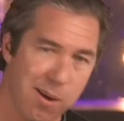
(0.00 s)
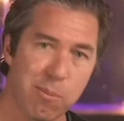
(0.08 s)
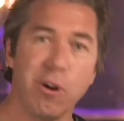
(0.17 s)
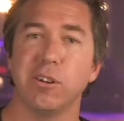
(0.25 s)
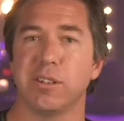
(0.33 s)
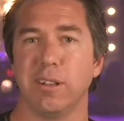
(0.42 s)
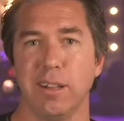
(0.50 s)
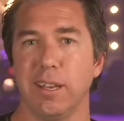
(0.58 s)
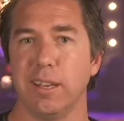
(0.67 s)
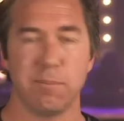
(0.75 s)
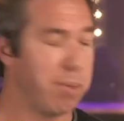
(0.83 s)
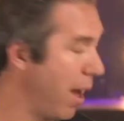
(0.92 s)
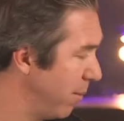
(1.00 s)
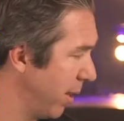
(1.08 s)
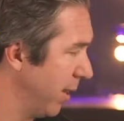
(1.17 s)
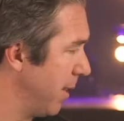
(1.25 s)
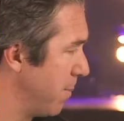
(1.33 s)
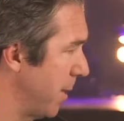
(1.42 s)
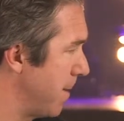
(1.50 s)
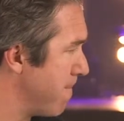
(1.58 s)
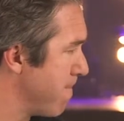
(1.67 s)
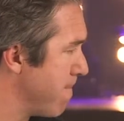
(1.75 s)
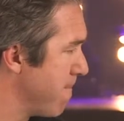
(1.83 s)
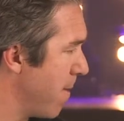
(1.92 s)
personally and publicly. But
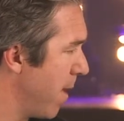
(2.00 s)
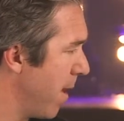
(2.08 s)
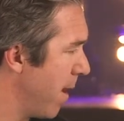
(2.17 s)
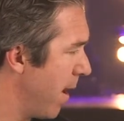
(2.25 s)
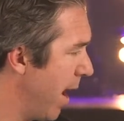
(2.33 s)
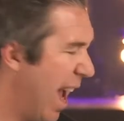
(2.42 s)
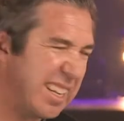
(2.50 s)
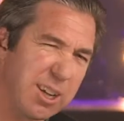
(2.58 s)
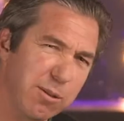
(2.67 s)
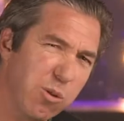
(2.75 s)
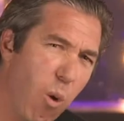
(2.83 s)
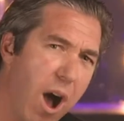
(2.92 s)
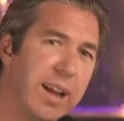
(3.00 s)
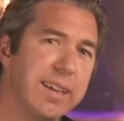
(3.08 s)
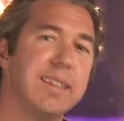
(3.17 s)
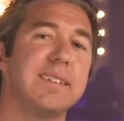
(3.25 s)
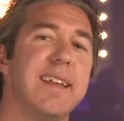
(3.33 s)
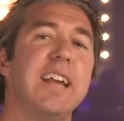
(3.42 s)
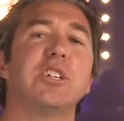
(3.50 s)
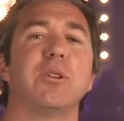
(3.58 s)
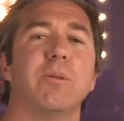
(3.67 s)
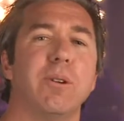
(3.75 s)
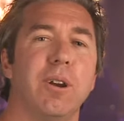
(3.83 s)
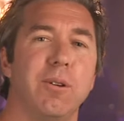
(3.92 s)
as I was walking this
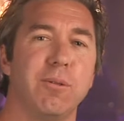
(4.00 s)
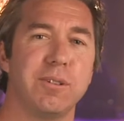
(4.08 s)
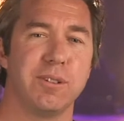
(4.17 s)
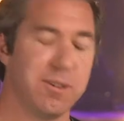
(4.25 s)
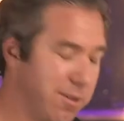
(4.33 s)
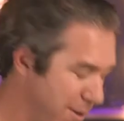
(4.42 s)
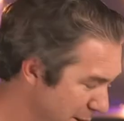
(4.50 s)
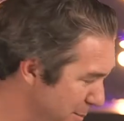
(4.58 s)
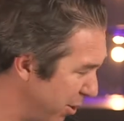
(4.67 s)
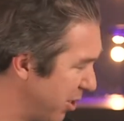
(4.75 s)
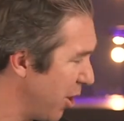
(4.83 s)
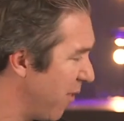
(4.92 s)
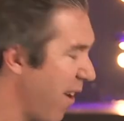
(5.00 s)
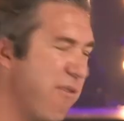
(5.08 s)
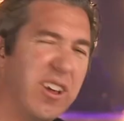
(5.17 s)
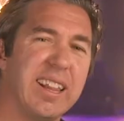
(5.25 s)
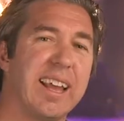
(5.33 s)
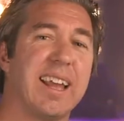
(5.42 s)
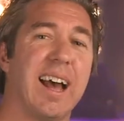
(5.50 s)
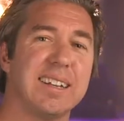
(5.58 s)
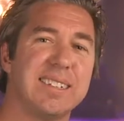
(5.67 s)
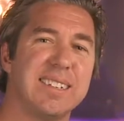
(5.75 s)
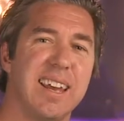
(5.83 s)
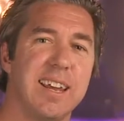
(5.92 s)
nature preserve, I felt like
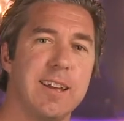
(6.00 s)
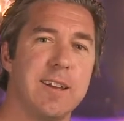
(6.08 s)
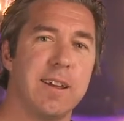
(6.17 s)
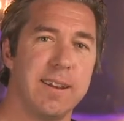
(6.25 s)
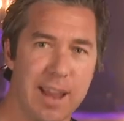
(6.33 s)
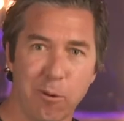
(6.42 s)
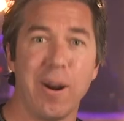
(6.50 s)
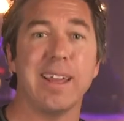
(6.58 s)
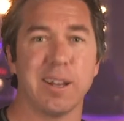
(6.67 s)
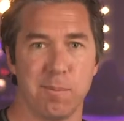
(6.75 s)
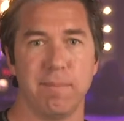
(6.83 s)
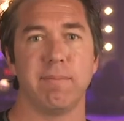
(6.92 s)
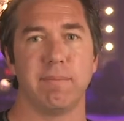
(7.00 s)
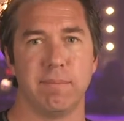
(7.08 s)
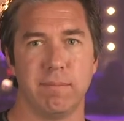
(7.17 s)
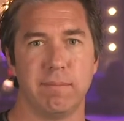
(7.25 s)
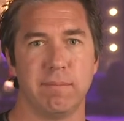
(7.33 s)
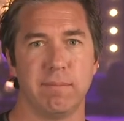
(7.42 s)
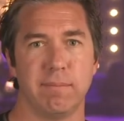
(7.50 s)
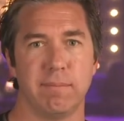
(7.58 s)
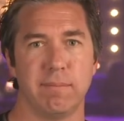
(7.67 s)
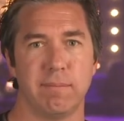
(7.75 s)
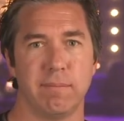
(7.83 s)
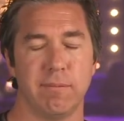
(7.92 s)
God say, "Now rank them.
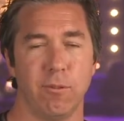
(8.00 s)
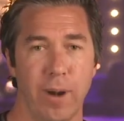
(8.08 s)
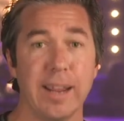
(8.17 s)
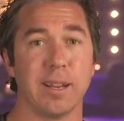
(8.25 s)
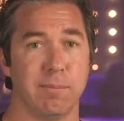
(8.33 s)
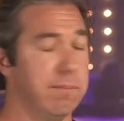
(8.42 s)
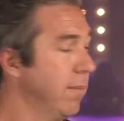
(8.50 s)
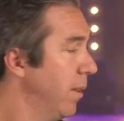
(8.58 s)
Rank them."